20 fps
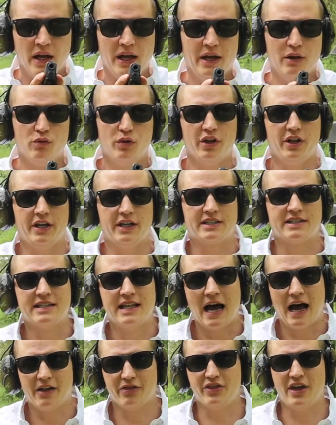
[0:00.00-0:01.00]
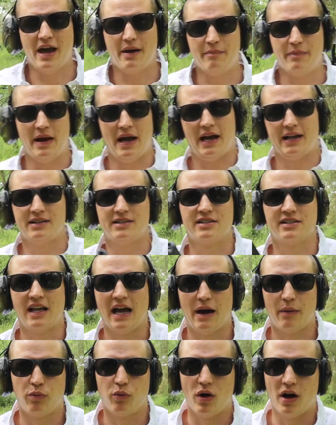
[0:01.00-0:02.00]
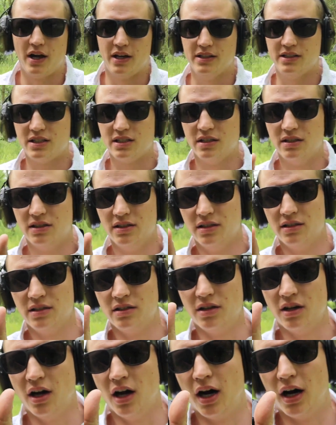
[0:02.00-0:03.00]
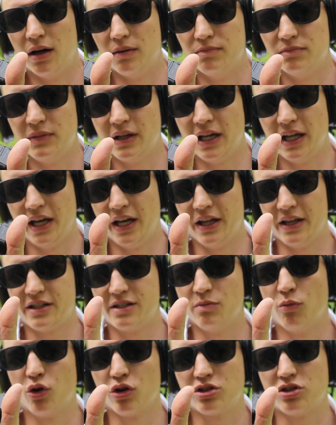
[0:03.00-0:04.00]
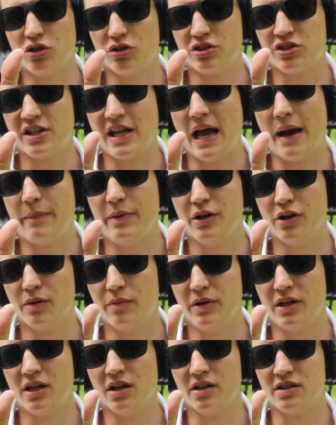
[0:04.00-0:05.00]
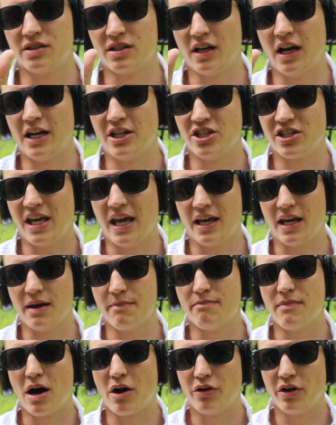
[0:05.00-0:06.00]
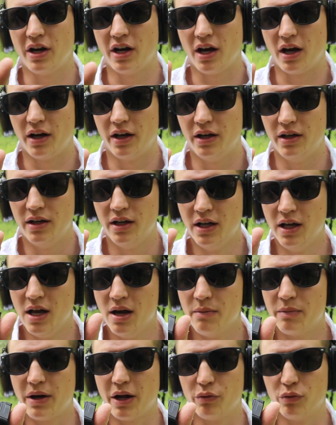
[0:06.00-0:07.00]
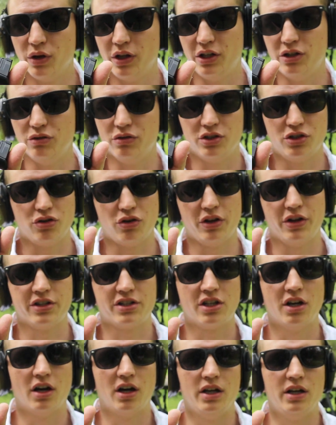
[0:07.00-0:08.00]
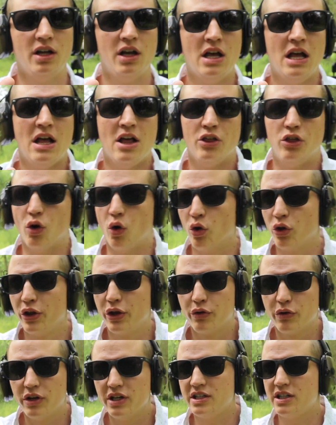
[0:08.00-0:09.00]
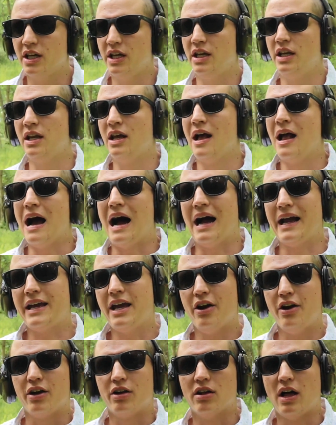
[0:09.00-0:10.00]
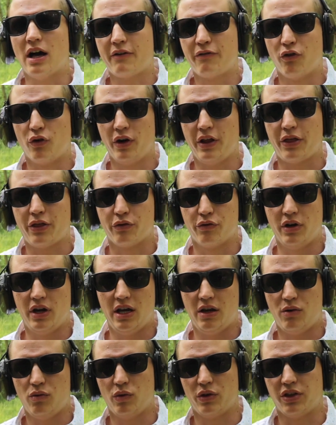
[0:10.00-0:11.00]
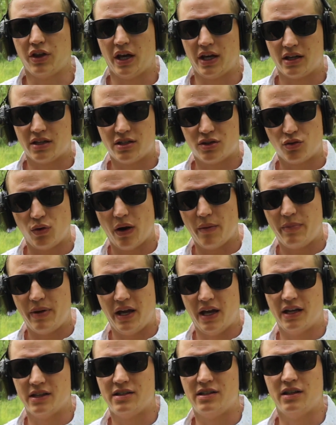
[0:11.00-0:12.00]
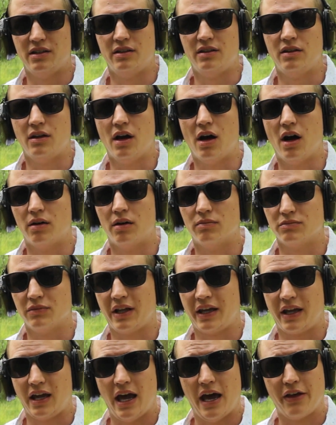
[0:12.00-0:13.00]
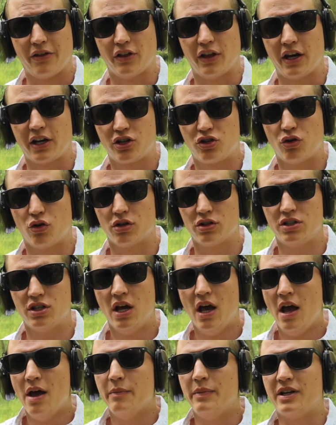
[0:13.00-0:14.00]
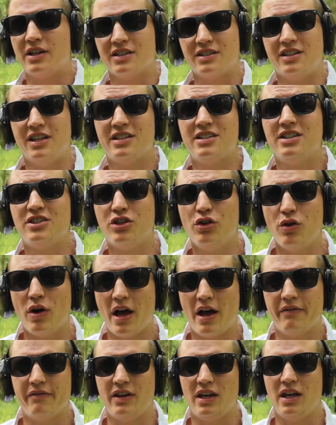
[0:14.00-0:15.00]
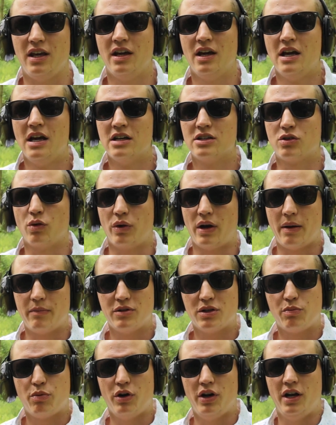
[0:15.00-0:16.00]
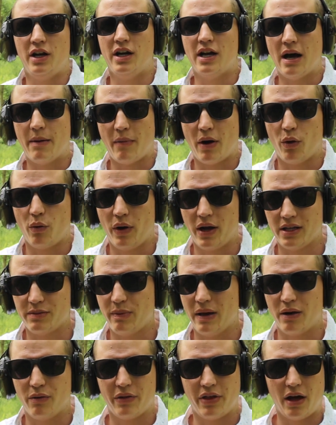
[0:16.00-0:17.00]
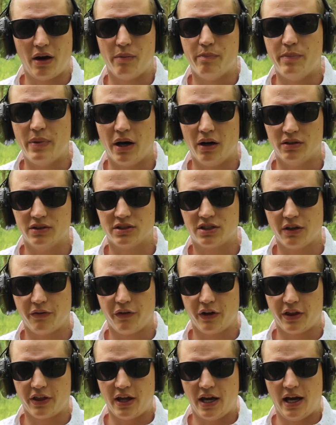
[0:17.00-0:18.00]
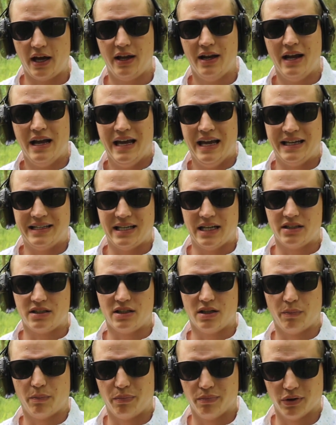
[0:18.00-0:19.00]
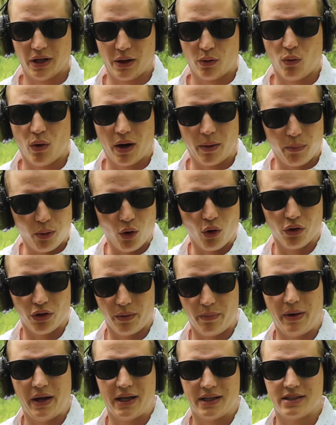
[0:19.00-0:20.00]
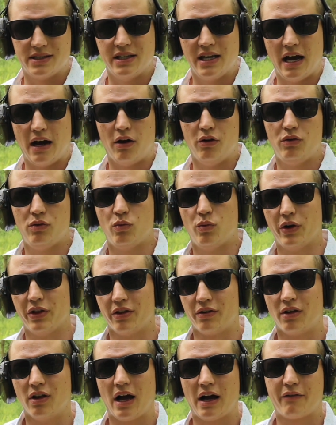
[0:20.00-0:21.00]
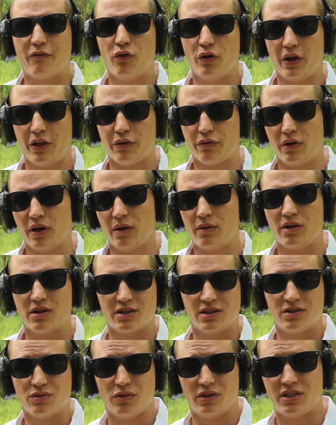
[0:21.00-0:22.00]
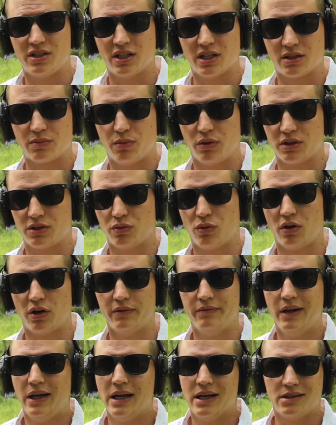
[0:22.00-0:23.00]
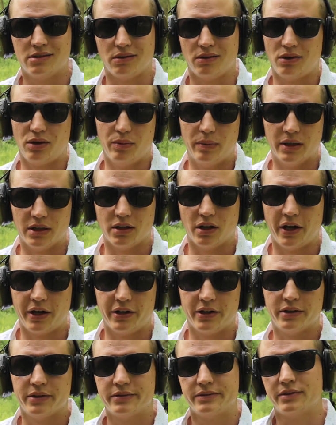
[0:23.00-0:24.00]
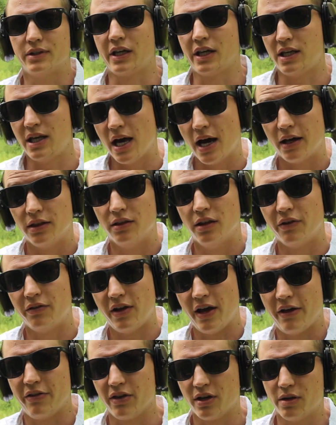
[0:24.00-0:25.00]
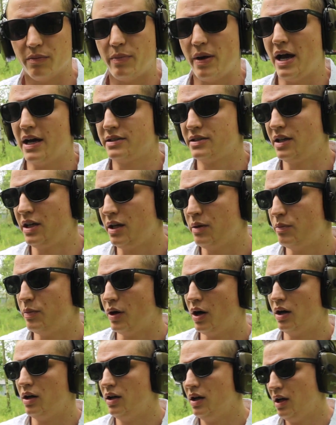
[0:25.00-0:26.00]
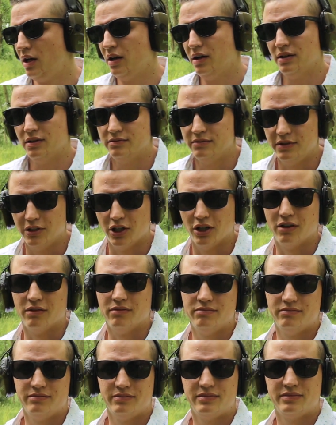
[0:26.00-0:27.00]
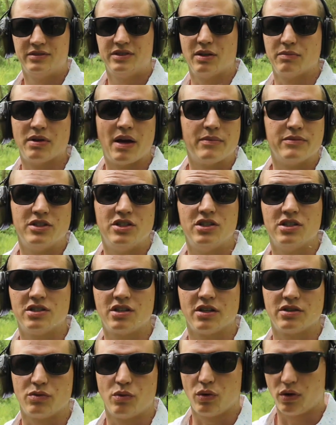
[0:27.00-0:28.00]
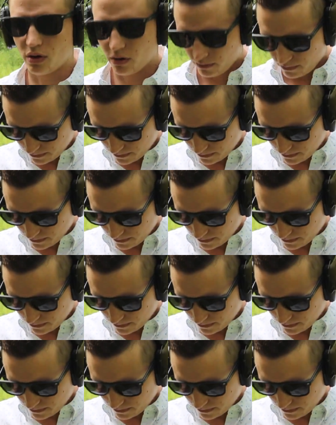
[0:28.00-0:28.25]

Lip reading: And really it's not that bad snap wise, and it's more so snappier because I just can't get mounted on it. But I really do enjoy this gun. The only reason I carry a Glock 43 with like sweatpants and like athletic shorts, because this is too heavy. So when I'm just putting it on my waistband without a belt and stuff like that, it tends to like want to pull the pants down, where the Glock 43, because it's only 6+1, is a little bit lighter. Like, yeah, I'd love to have the capacity, but you know, sometimes it just doesn't work.